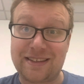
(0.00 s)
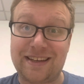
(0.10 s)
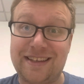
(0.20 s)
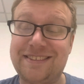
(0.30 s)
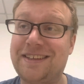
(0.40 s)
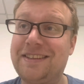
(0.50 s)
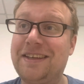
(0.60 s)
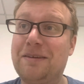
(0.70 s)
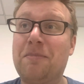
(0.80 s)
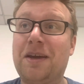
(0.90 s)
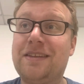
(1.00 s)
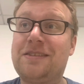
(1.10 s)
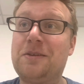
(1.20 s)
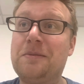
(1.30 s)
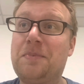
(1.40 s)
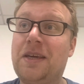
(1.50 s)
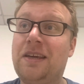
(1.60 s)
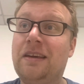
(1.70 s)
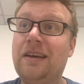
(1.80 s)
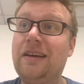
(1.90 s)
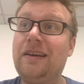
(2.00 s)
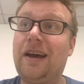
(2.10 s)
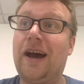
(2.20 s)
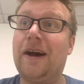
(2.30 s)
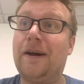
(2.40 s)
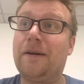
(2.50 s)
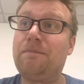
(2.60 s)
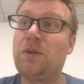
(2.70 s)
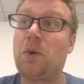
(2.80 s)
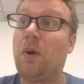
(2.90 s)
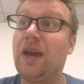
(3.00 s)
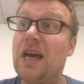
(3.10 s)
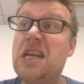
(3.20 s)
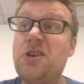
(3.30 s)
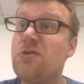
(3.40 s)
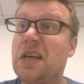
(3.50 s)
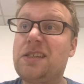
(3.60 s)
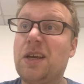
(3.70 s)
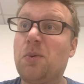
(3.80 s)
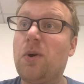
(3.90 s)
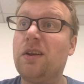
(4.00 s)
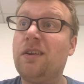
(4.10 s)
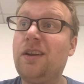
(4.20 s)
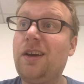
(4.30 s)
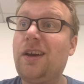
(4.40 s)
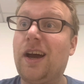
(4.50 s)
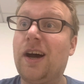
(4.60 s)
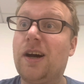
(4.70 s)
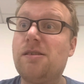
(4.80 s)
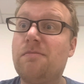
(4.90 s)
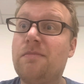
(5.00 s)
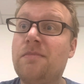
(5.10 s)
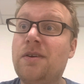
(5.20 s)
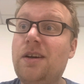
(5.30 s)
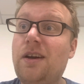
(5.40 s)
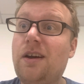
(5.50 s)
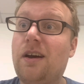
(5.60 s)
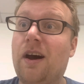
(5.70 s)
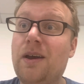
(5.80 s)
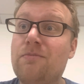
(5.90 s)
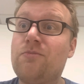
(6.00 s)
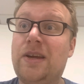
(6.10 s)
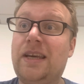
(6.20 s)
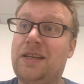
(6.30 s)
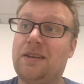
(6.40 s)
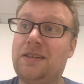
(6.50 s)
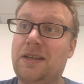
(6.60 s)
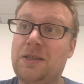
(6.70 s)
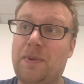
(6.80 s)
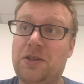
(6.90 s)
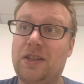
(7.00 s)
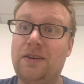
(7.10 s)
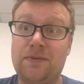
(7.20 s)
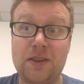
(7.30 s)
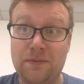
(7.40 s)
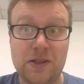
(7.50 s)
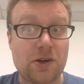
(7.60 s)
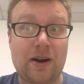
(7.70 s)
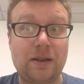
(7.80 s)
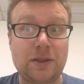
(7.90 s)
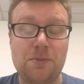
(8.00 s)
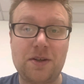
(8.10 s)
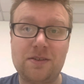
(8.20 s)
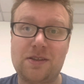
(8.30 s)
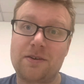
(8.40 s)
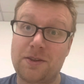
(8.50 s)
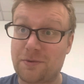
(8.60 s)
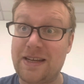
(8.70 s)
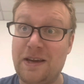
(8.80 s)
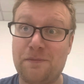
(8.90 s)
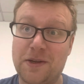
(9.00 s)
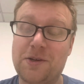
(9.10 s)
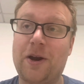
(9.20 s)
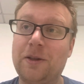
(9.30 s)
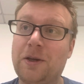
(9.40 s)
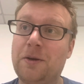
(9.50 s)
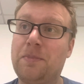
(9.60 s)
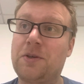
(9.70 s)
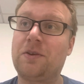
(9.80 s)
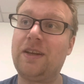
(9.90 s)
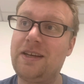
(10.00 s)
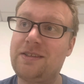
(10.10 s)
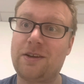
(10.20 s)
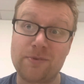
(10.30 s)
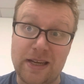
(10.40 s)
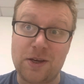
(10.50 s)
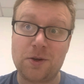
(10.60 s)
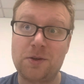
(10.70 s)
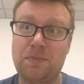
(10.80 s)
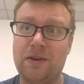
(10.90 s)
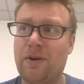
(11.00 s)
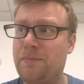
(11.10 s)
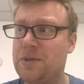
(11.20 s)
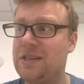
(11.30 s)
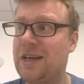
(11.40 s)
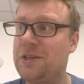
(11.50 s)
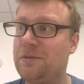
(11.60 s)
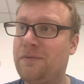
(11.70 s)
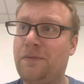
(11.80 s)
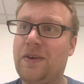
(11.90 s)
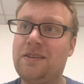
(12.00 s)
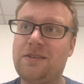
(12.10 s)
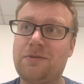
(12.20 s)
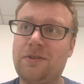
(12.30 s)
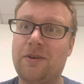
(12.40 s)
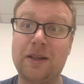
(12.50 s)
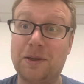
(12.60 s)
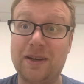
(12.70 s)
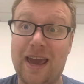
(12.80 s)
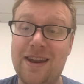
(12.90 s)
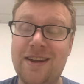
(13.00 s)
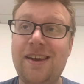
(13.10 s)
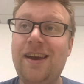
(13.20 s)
list. I think it might still be uh, quite an interesting one. Um, I'm really excited, especially for the Fitzcarraldo ones. There are three Fitzcarraldo books on the list, a really good bit of representation for Fitzcarraldo again.